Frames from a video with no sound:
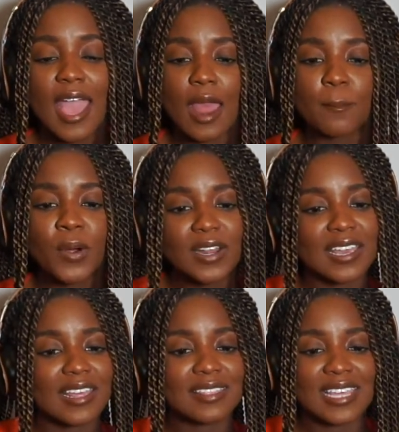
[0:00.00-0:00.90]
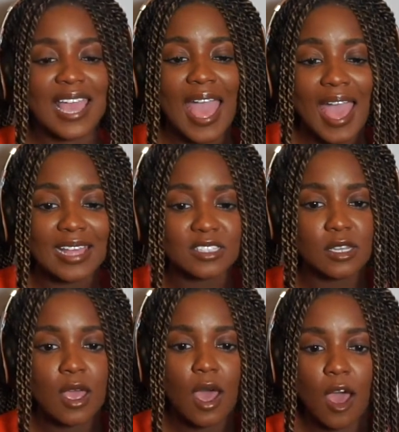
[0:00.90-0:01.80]
and put it in the hands
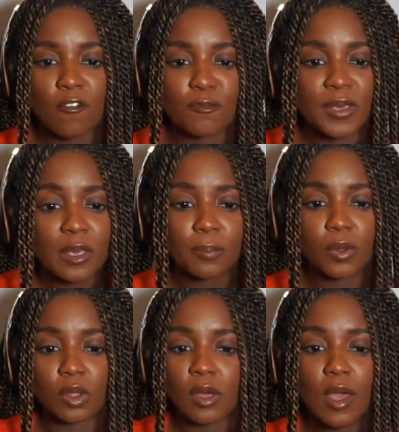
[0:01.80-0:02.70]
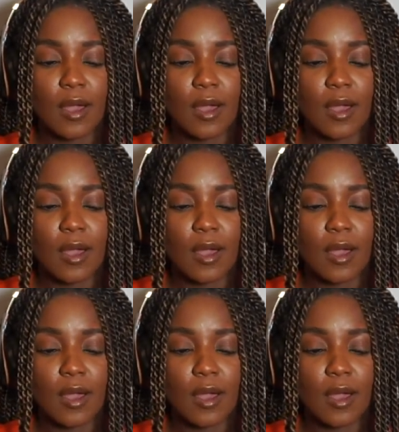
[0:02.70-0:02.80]
of people,